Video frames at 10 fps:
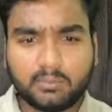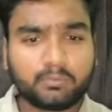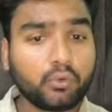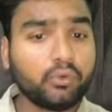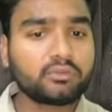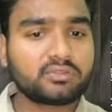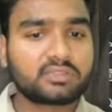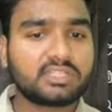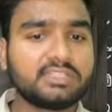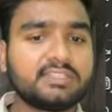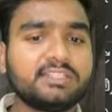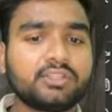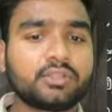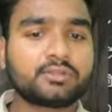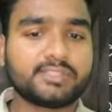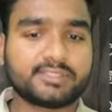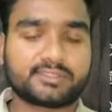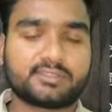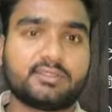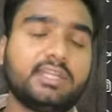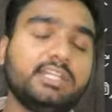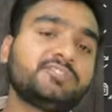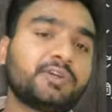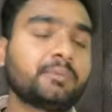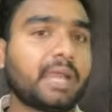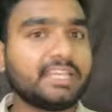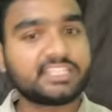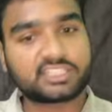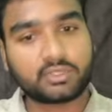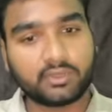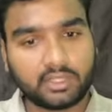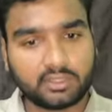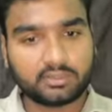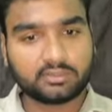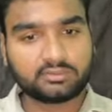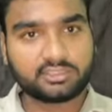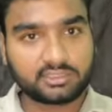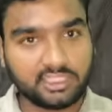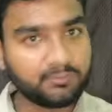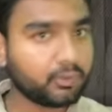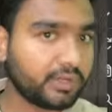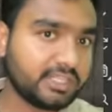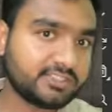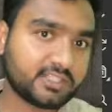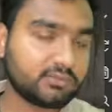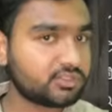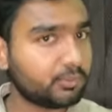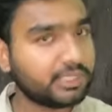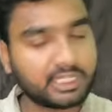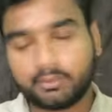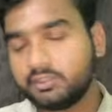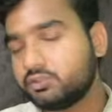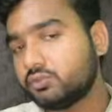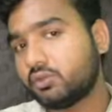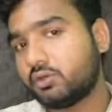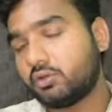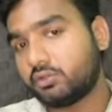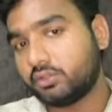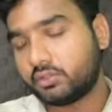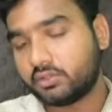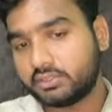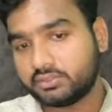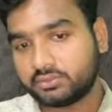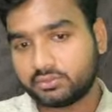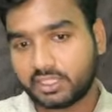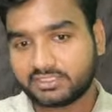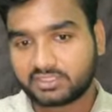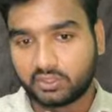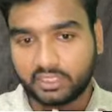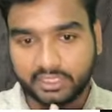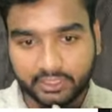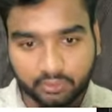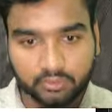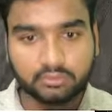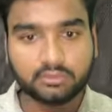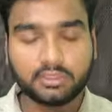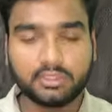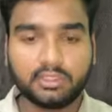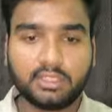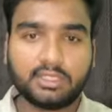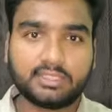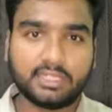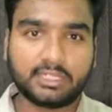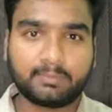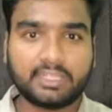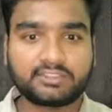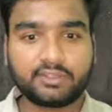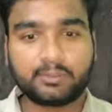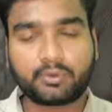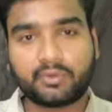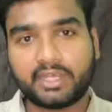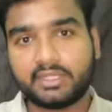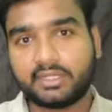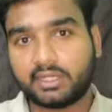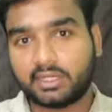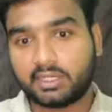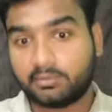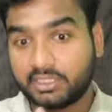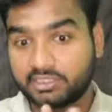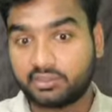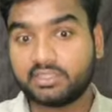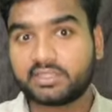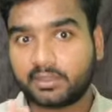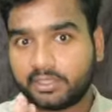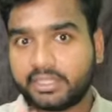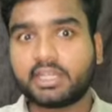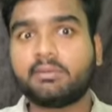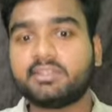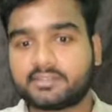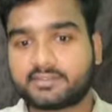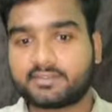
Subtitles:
Port 3306, it's for MySQL. It provides a service of database. You guys already know that MySQL MySQL is a database.